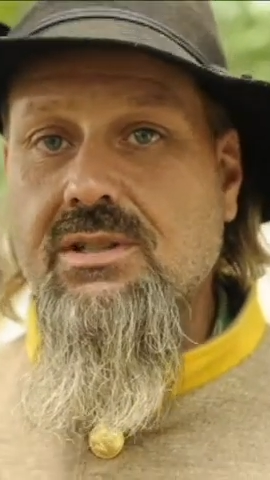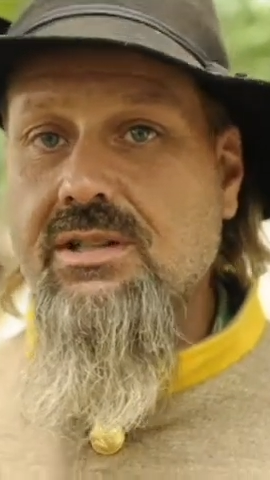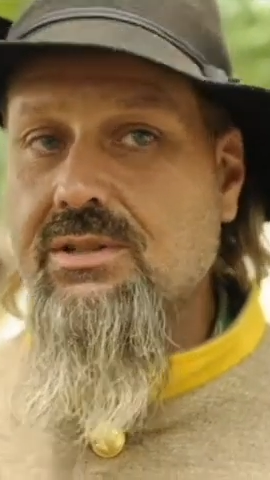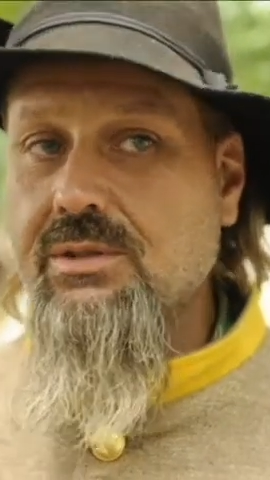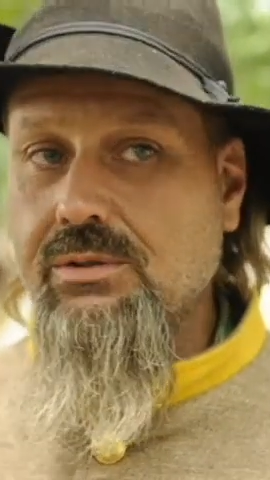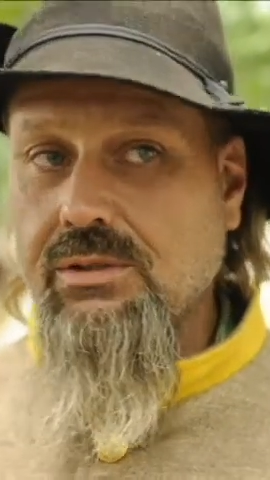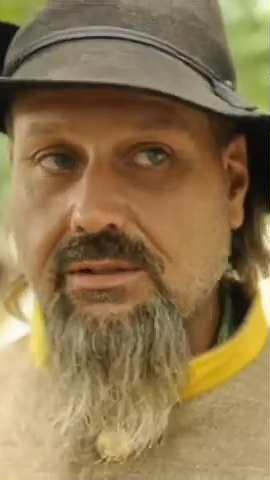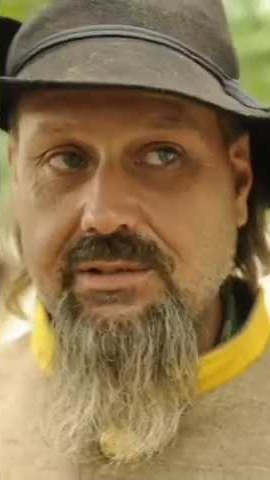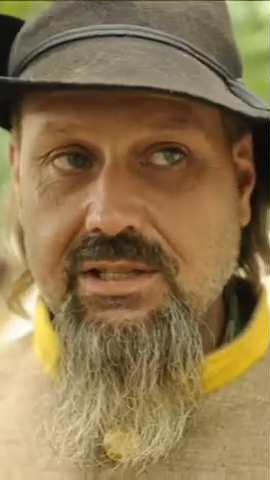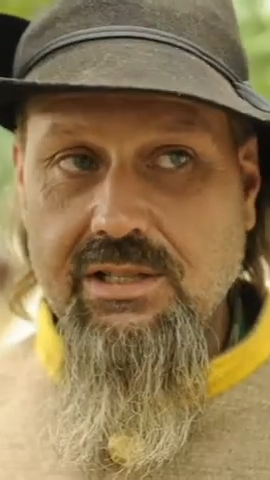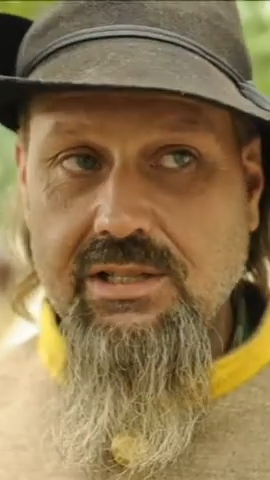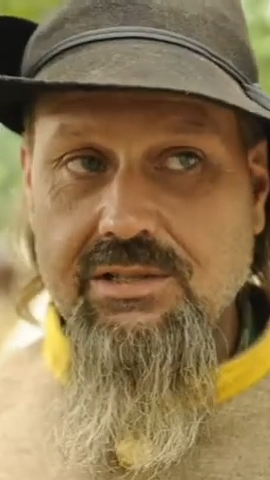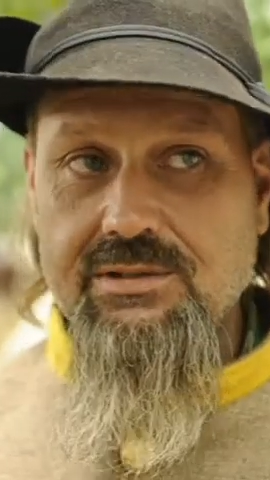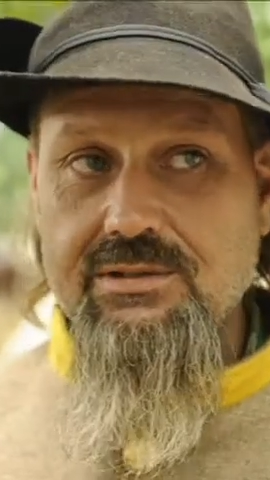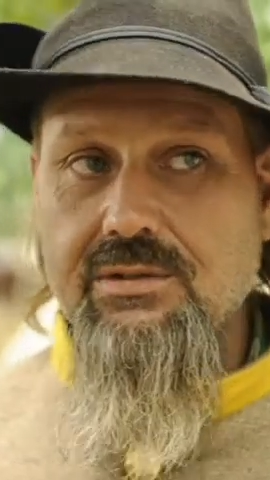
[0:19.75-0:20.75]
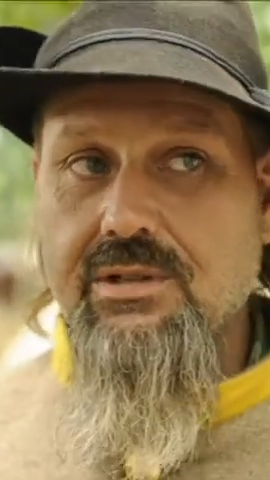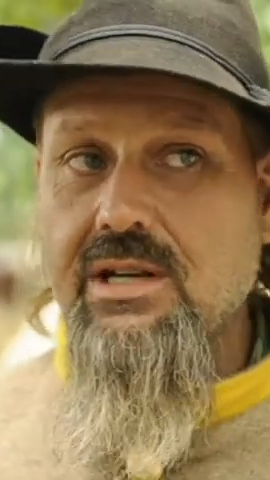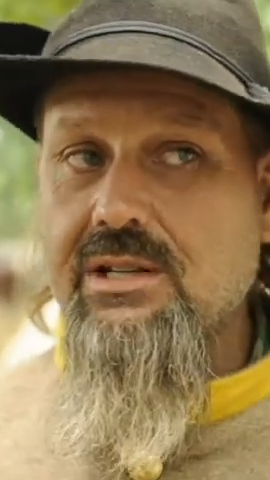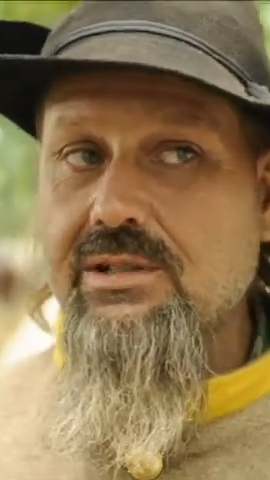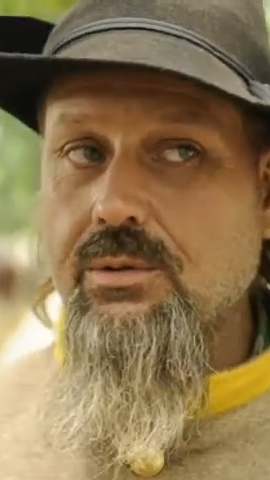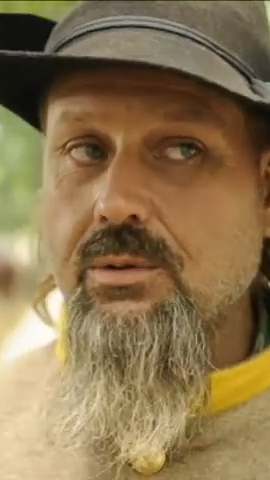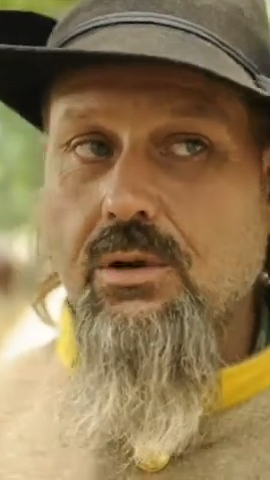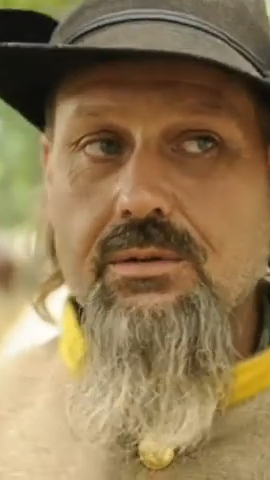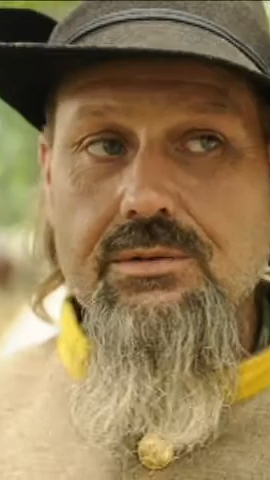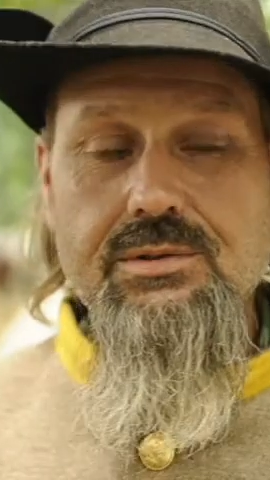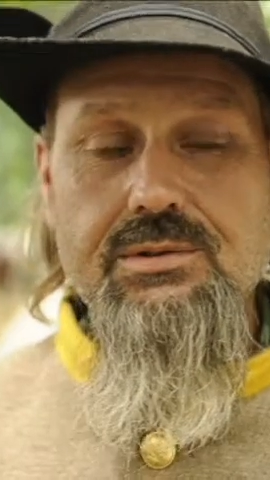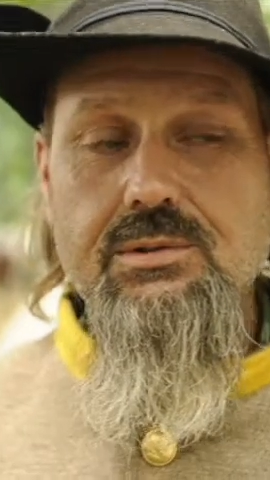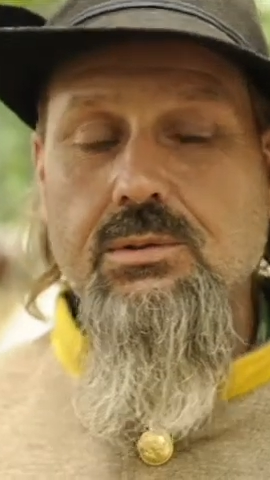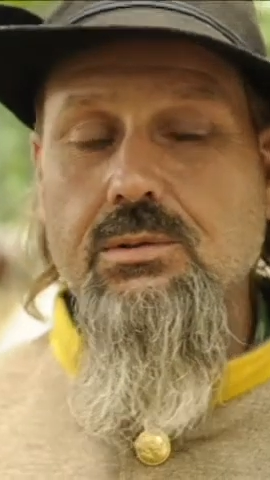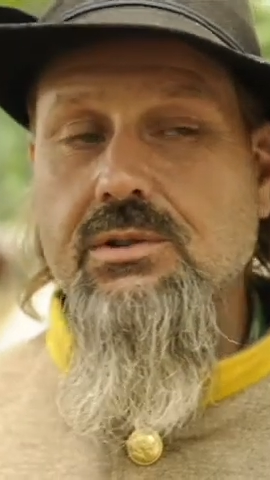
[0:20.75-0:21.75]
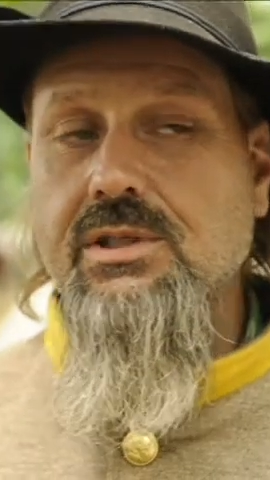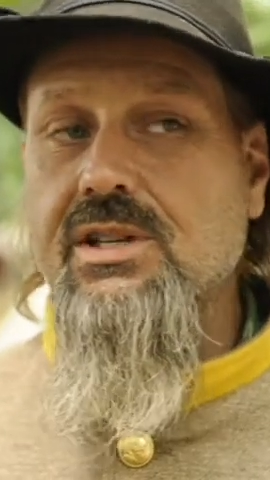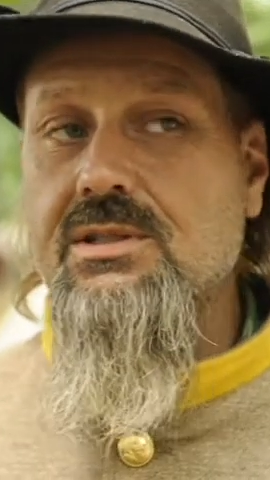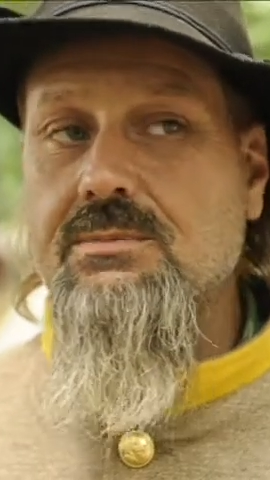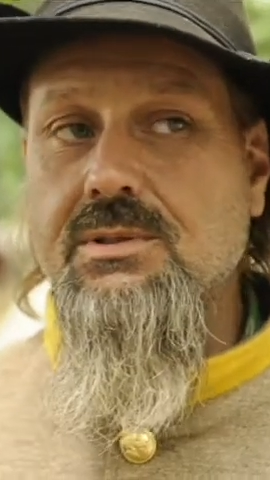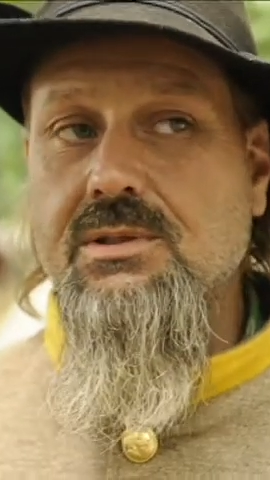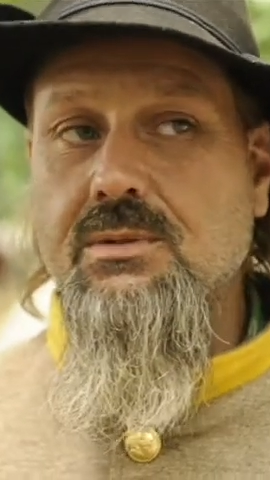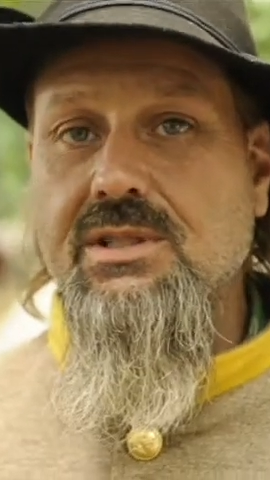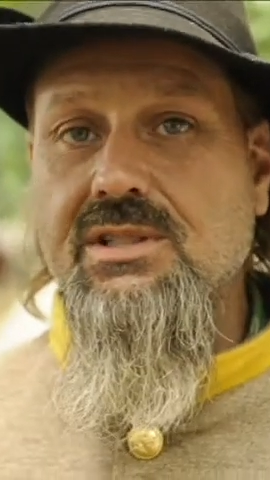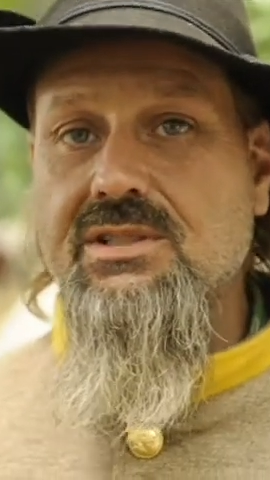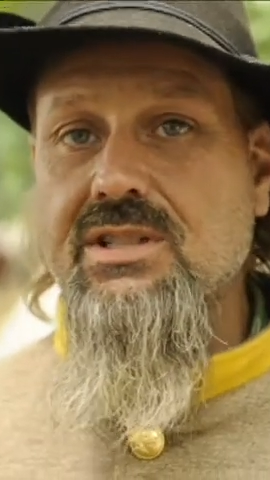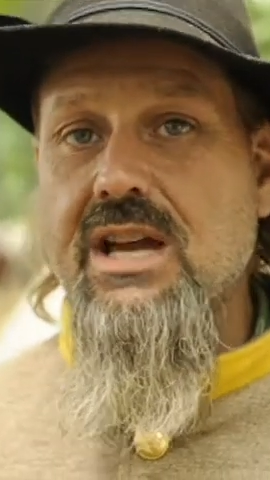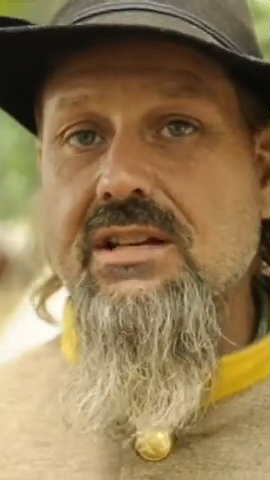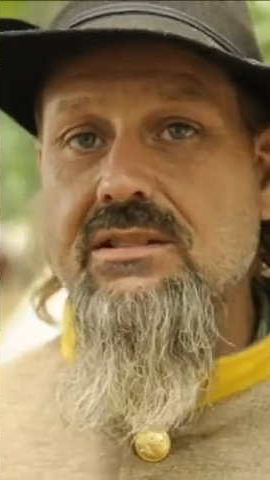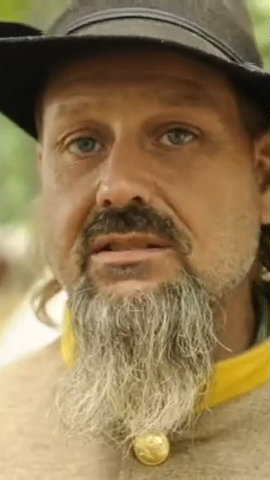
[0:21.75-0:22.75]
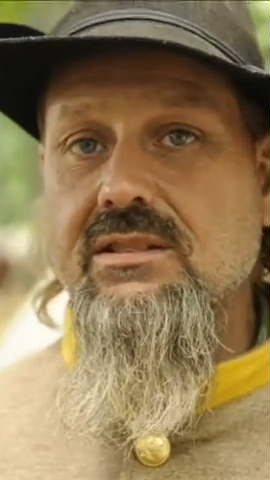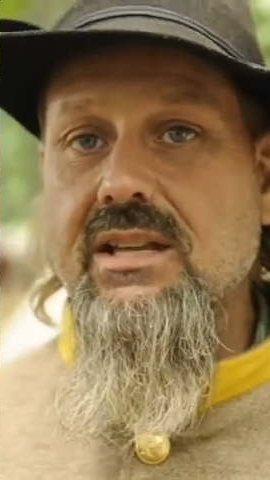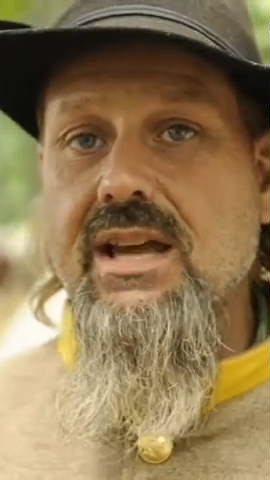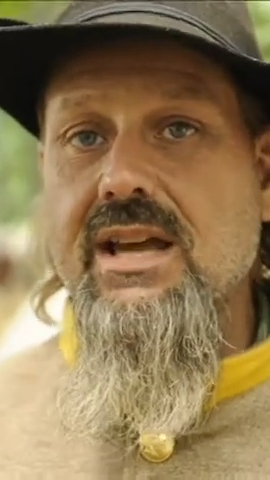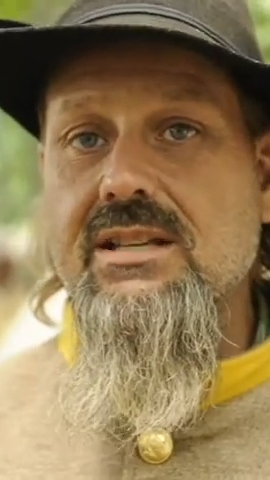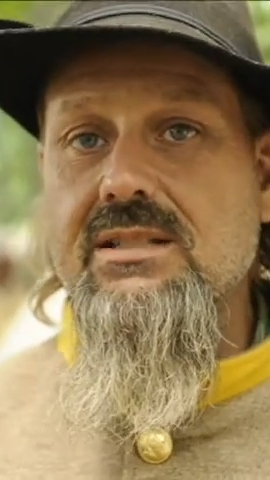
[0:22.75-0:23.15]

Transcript: I do living history, I do all the school days between Jackson, Cass,